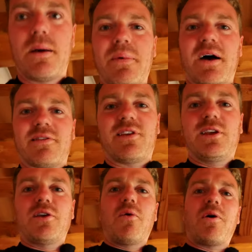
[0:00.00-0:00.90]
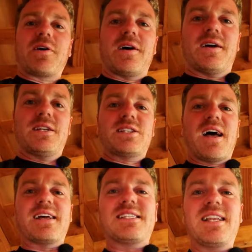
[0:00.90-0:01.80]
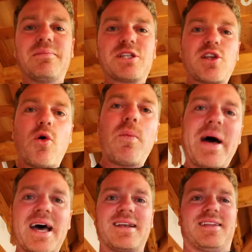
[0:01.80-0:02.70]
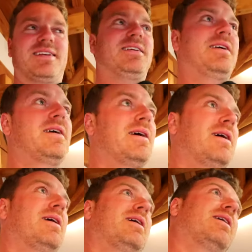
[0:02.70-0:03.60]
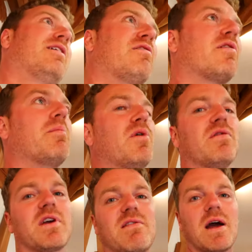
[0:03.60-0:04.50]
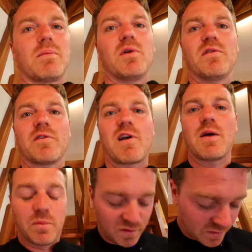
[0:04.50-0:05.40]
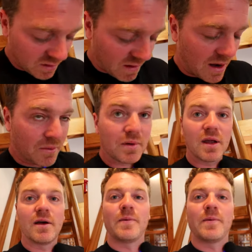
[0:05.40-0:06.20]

but you know what guys, I sleep so badly from moving around, moving around, moving around.